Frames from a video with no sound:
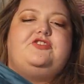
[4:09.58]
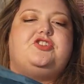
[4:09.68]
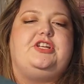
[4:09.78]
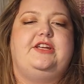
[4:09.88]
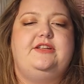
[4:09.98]

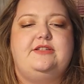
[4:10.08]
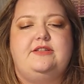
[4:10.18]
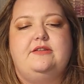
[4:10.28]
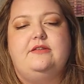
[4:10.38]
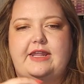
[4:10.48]

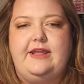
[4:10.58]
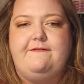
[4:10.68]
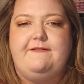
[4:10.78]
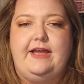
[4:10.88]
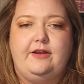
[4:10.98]
sheet that I
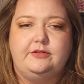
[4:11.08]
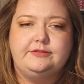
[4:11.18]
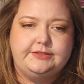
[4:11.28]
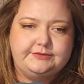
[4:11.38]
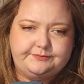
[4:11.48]

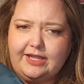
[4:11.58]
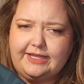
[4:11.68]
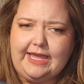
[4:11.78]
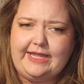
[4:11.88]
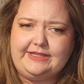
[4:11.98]
found.
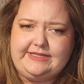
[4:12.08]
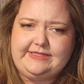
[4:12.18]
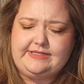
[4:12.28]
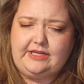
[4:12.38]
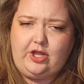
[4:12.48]
Again,
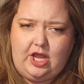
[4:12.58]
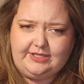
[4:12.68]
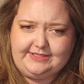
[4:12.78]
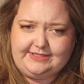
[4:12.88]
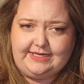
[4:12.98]
this is a
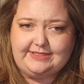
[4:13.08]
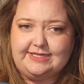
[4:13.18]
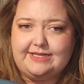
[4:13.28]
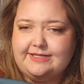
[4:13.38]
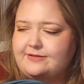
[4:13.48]
cotton
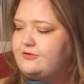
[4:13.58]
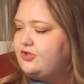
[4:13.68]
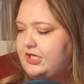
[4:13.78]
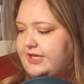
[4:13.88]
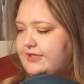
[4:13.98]
sateen
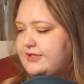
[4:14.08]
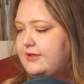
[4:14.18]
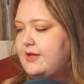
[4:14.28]
sheet.